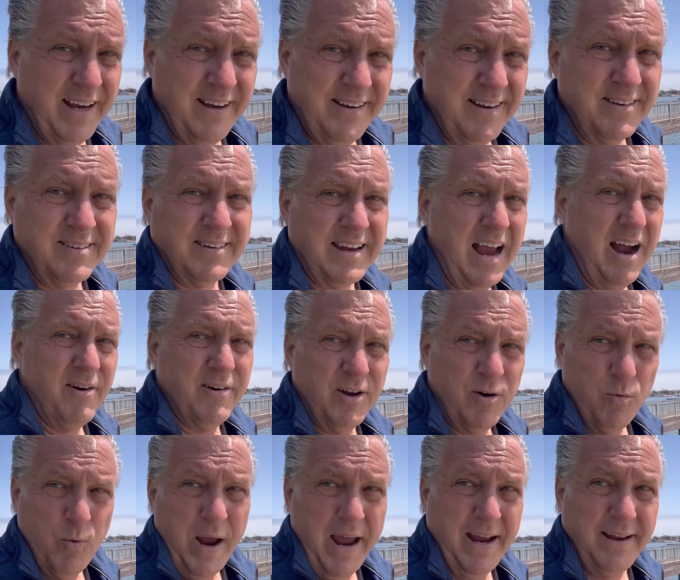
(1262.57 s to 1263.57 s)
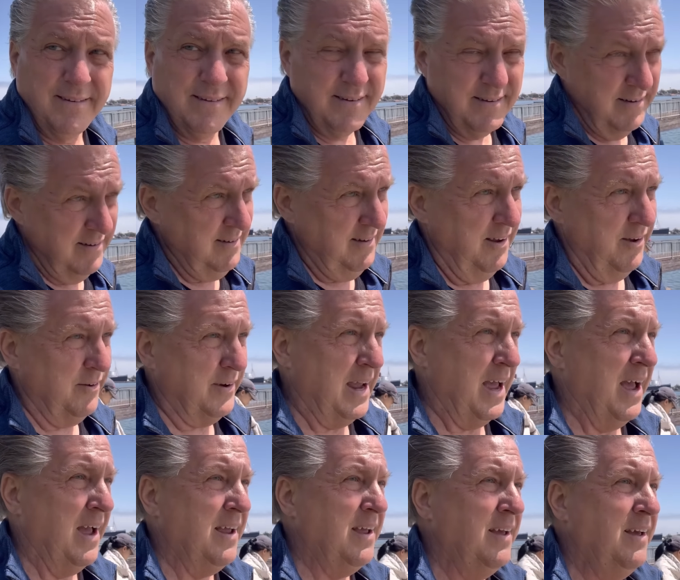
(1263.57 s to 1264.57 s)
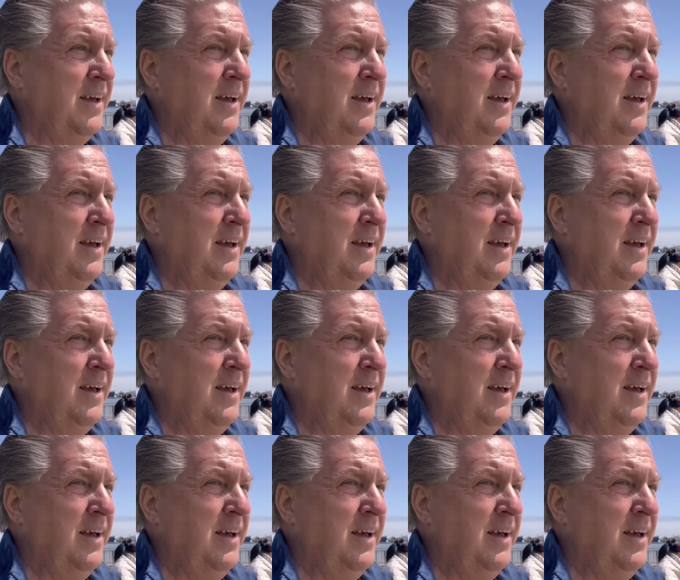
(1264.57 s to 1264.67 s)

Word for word: discounted rates okay?